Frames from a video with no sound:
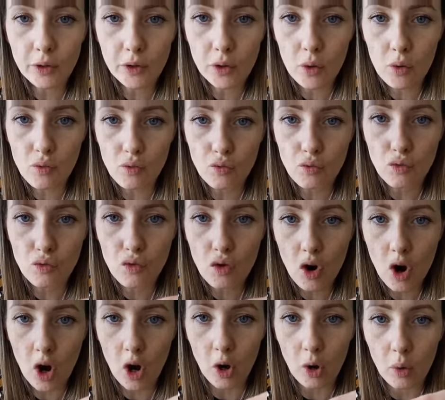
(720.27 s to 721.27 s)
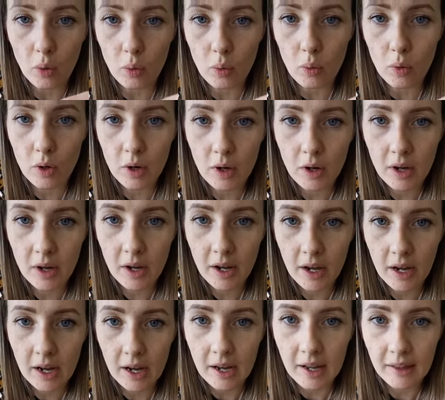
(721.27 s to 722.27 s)
roll
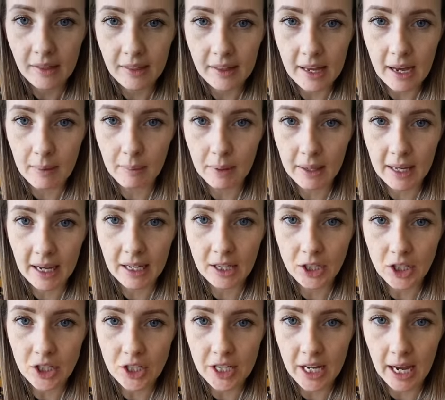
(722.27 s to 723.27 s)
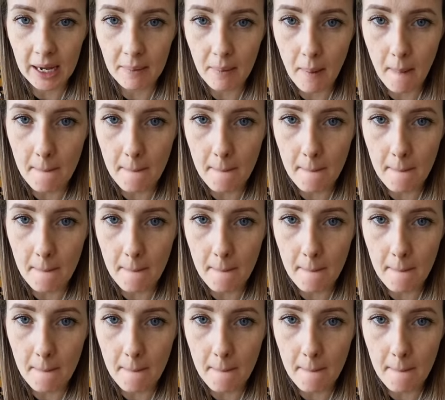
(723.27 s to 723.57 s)
the application tape